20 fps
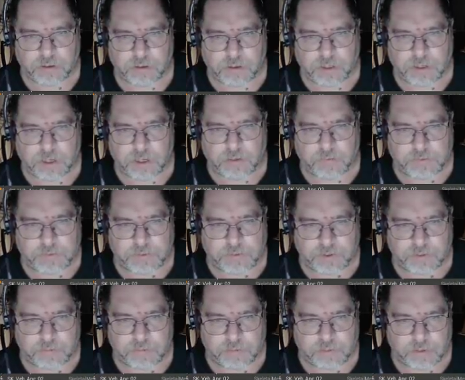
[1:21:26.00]
Yeah, right
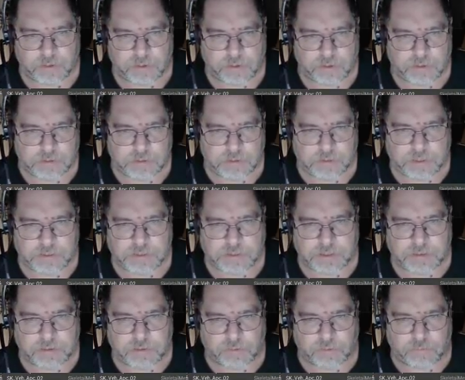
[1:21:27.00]
there. So that's
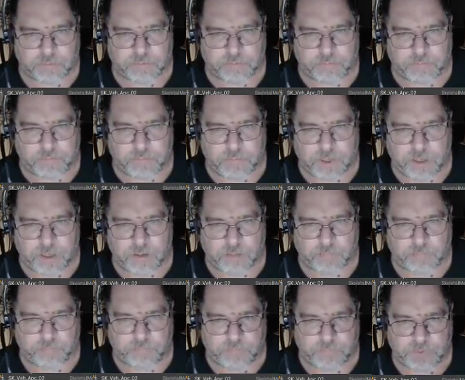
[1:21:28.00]
like the old
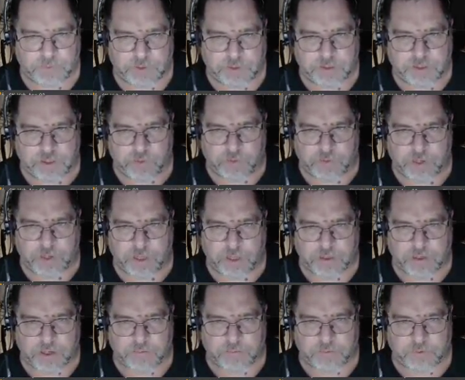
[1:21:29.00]
um, Huey
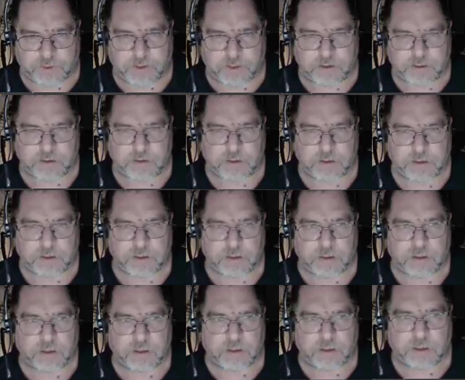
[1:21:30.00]
helicopter there,
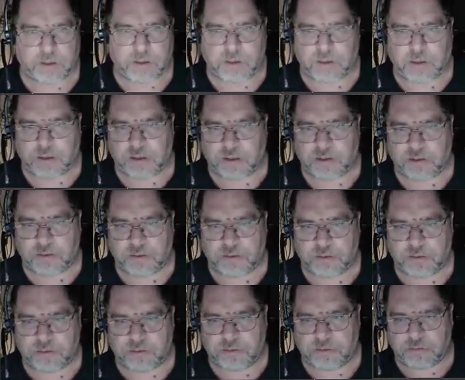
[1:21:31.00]

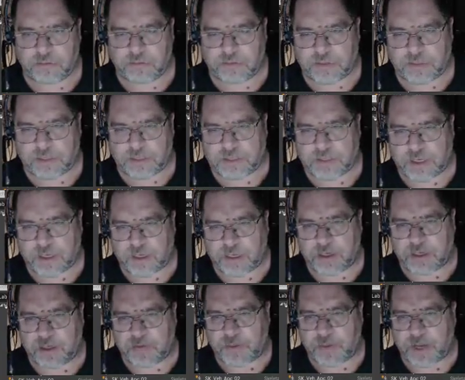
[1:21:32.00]
and that's kind of
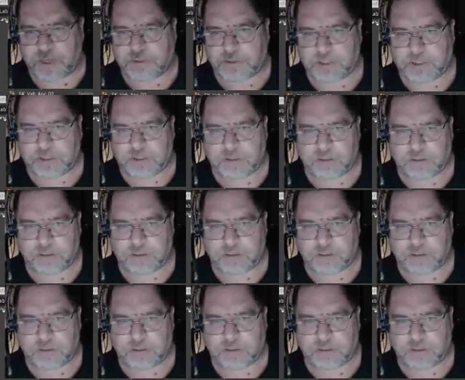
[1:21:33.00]
like an Apache.